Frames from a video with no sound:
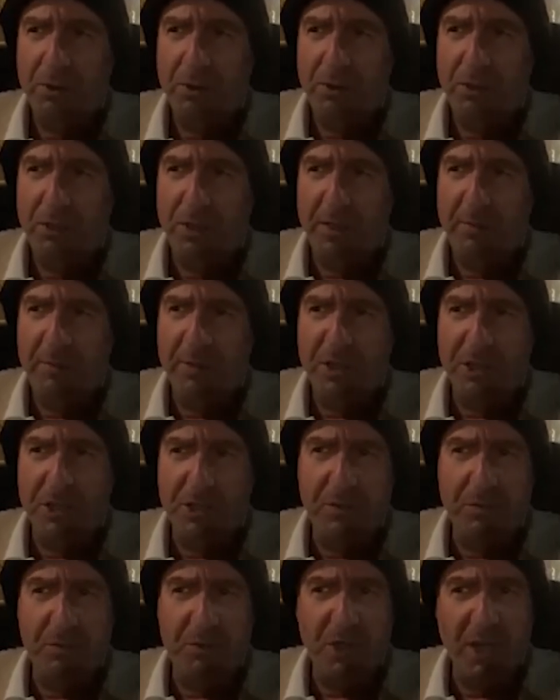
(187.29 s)
the images
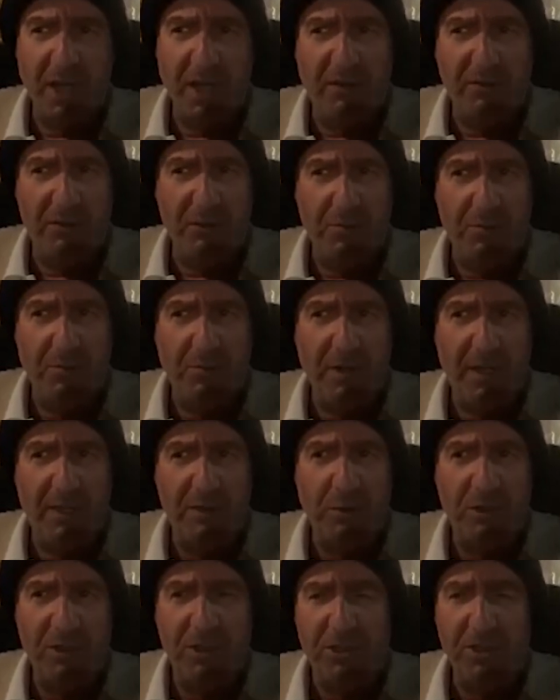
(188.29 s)
themselves as
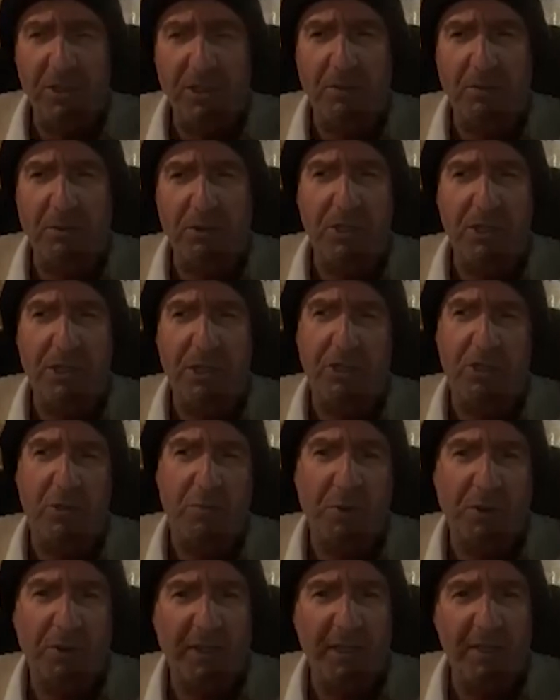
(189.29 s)
much as it was the
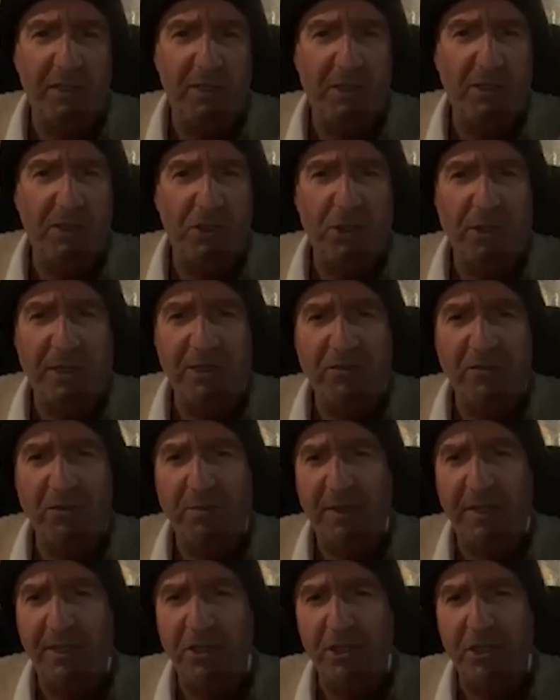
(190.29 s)
experience and the
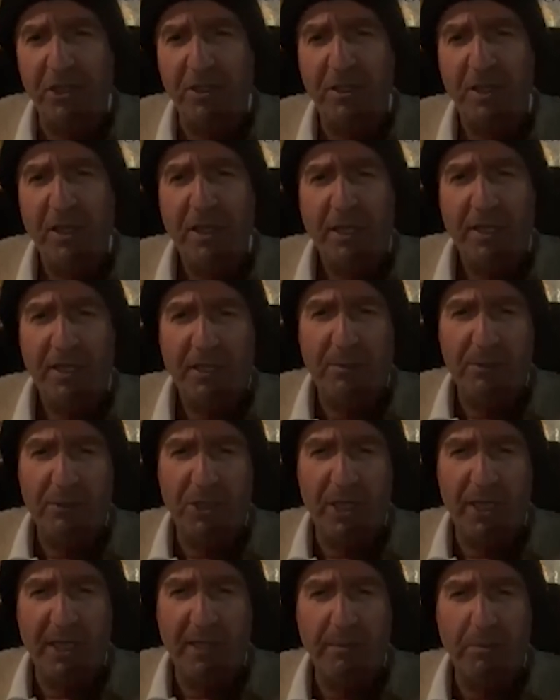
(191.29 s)
transformation that was
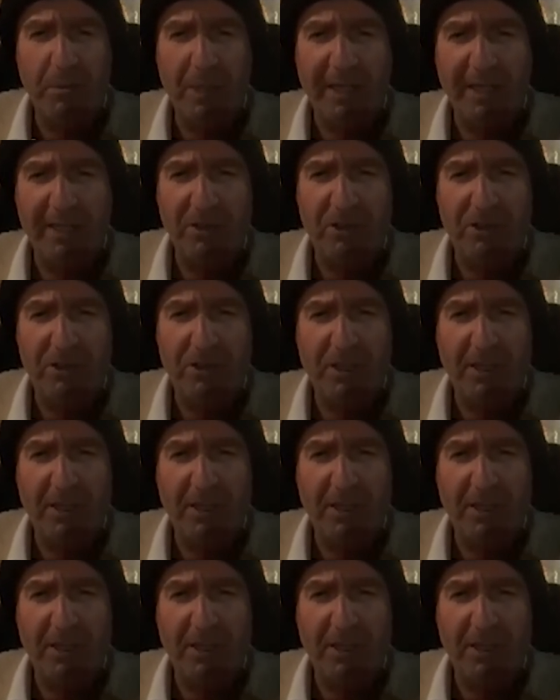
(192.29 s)
taking place.